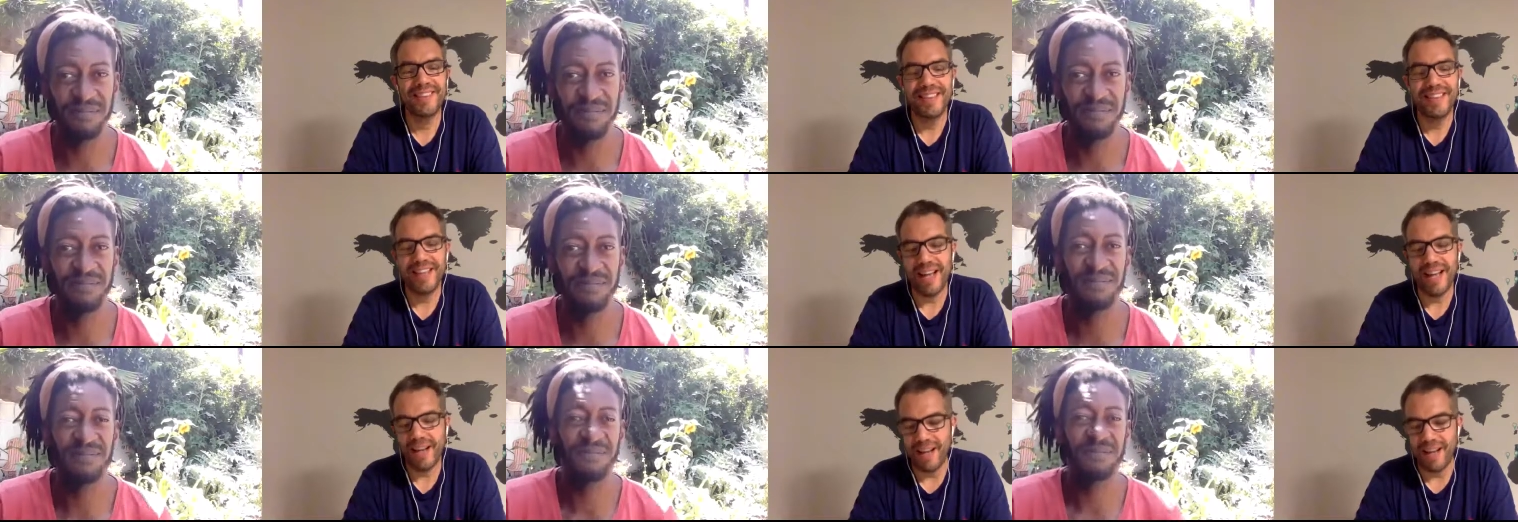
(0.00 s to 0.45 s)
Speaker 1: Yeah,
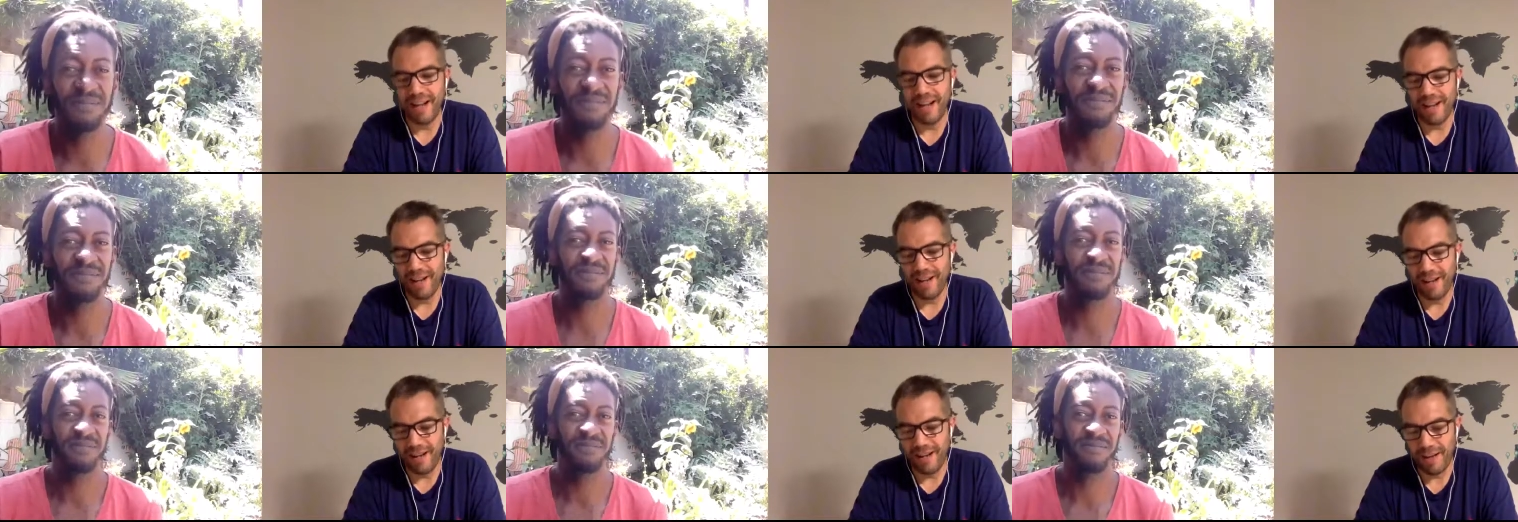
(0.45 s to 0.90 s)
and, and, I,
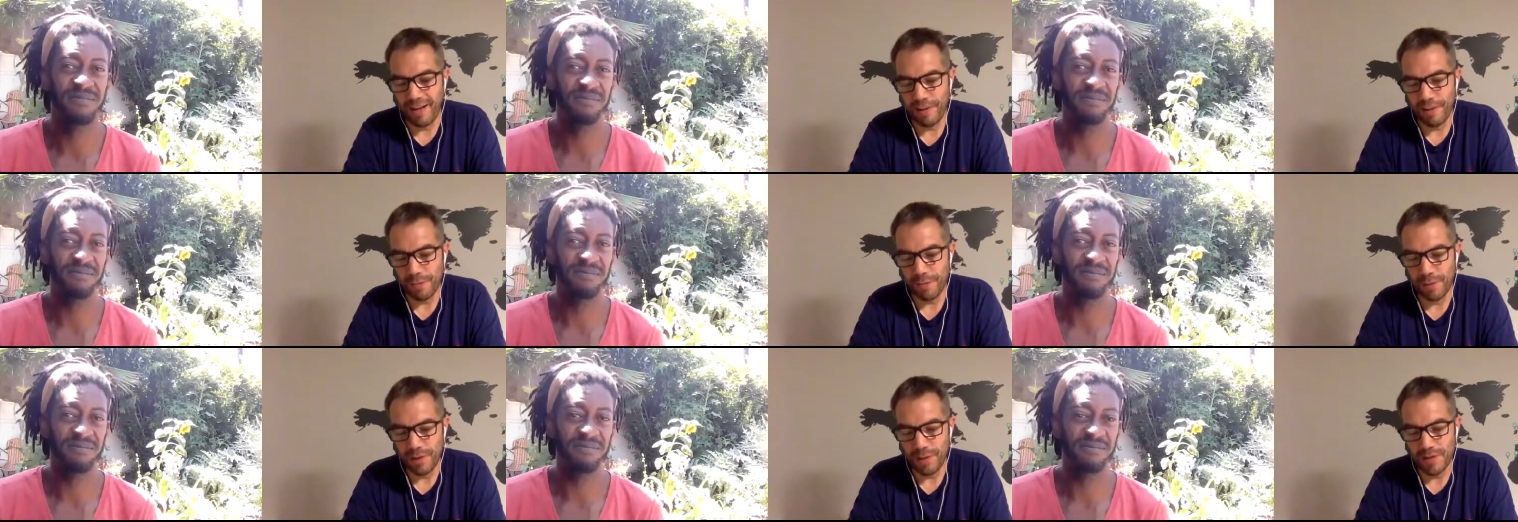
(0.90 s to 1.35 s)
and, I, love
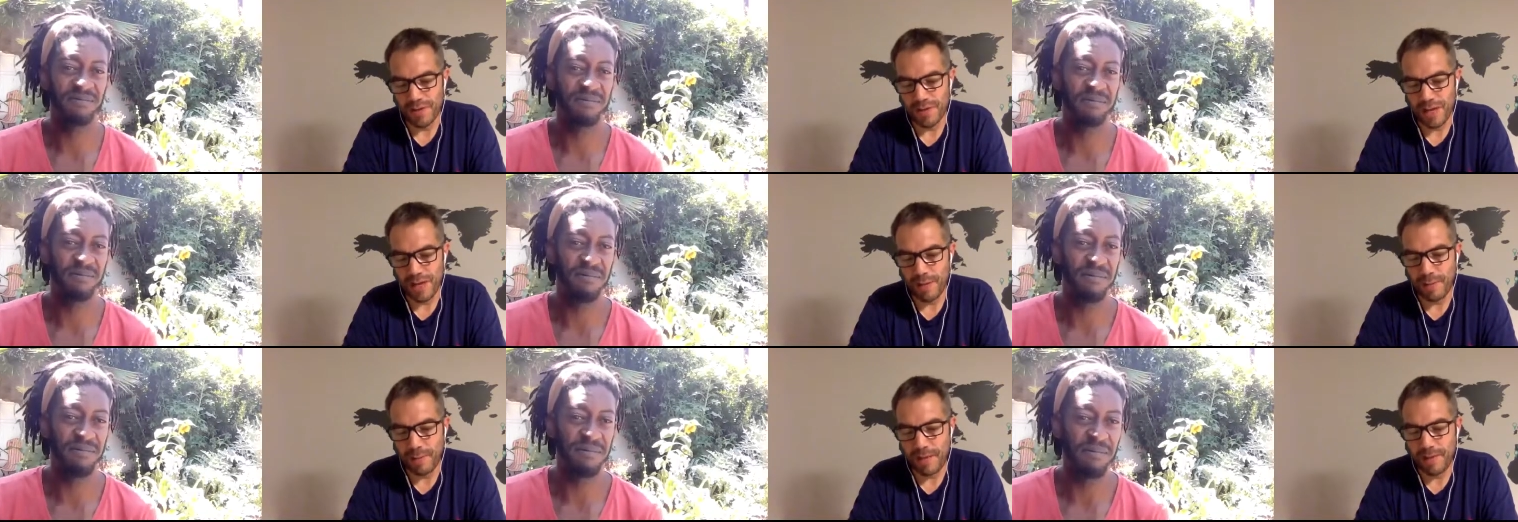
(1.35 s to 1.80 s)
what you say
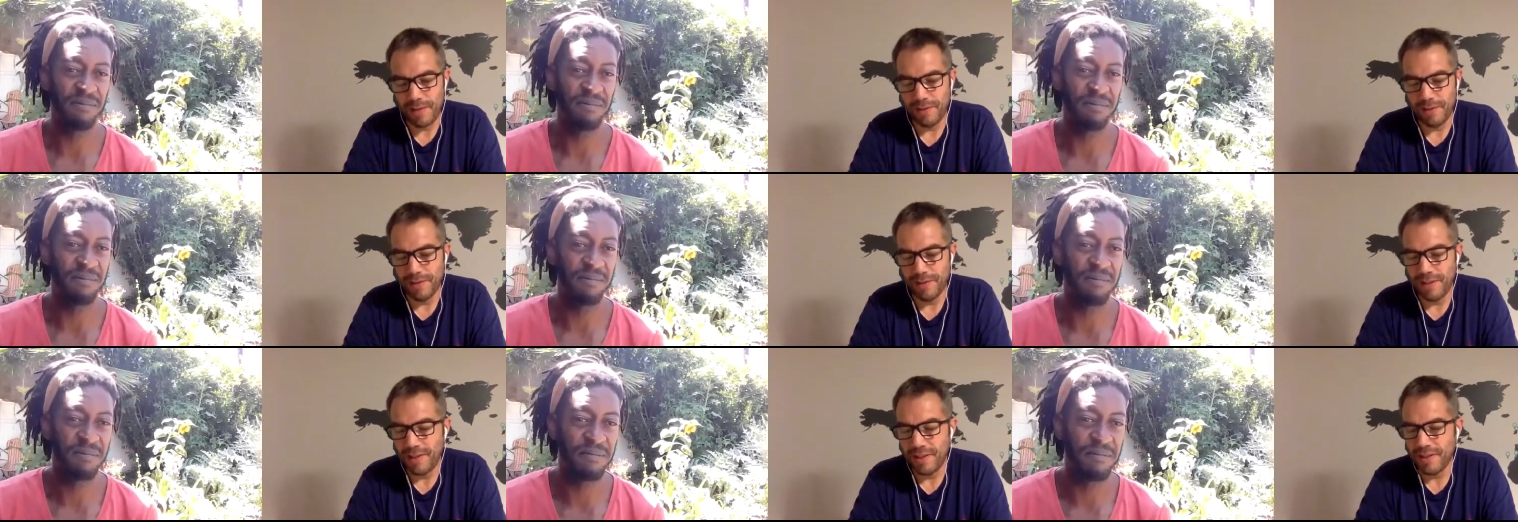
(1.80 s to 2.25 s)
about you
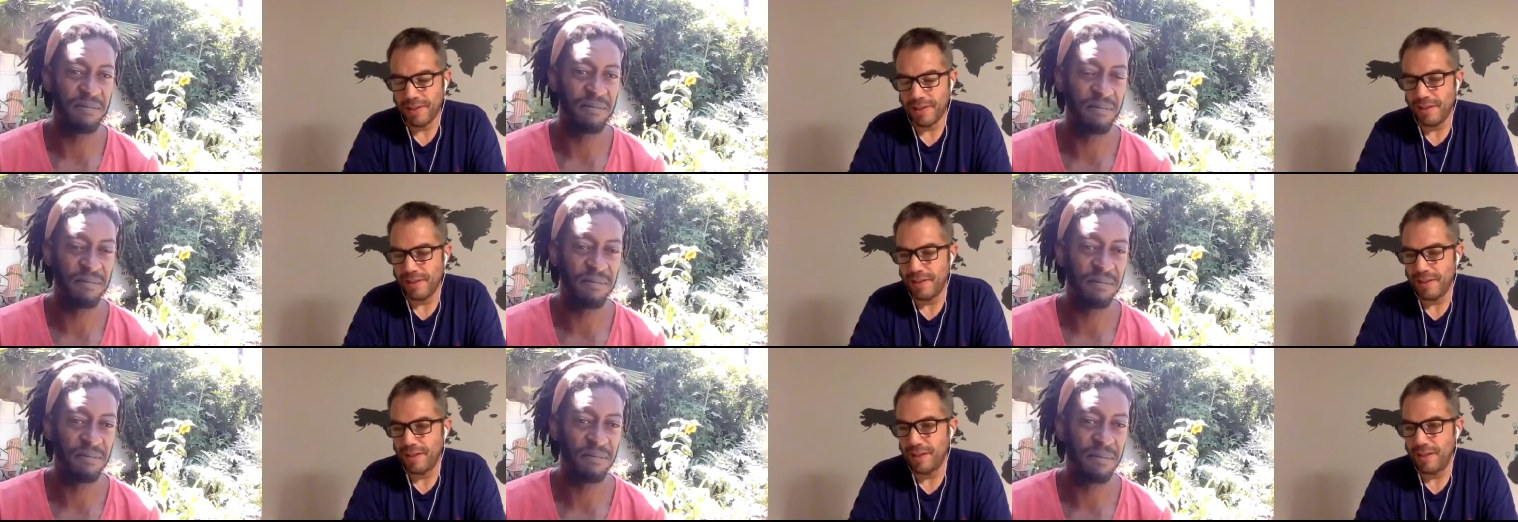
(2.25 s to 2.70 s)
know this
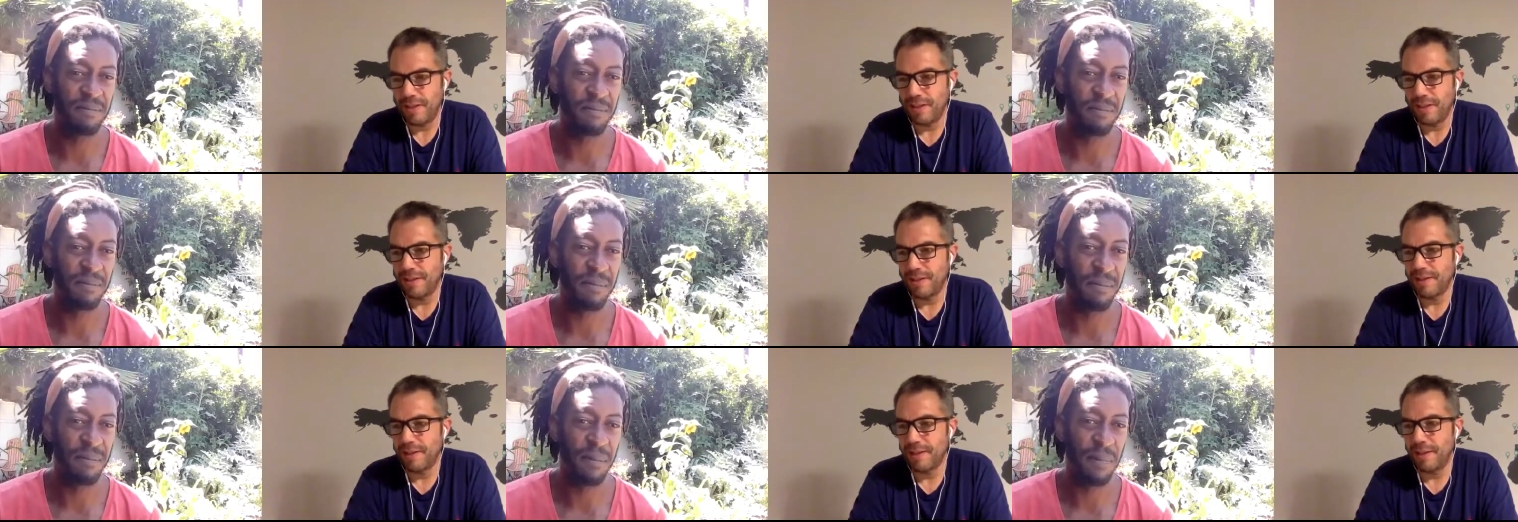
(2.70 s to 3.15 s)
idea
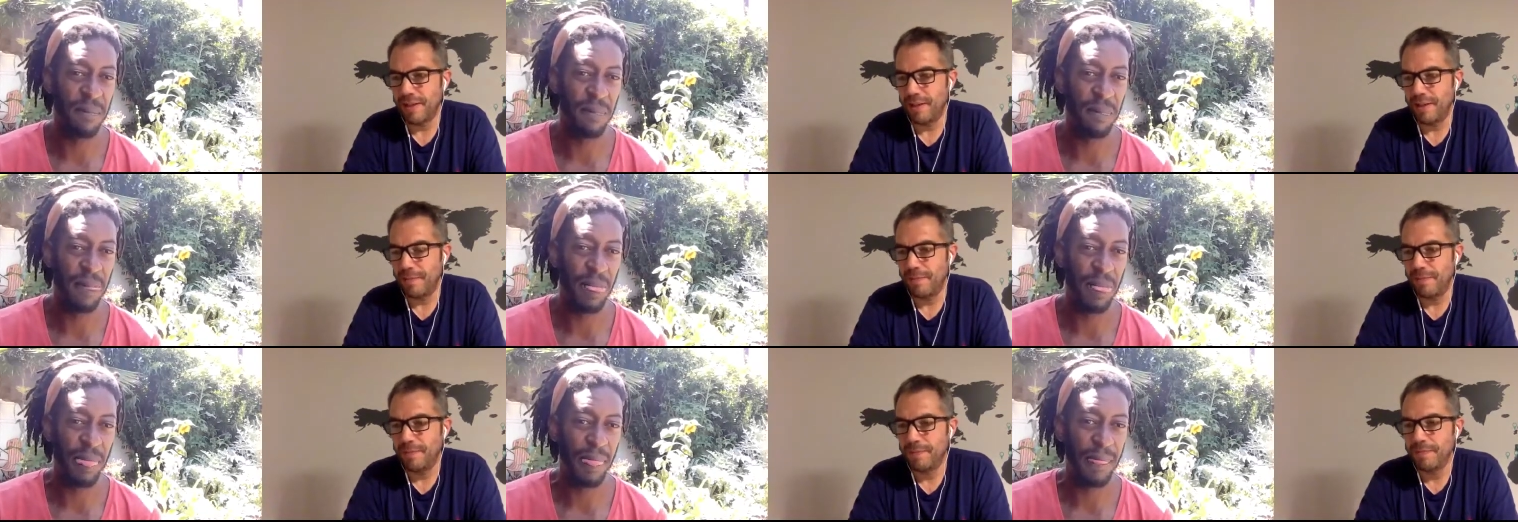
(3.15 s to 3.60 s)
that um,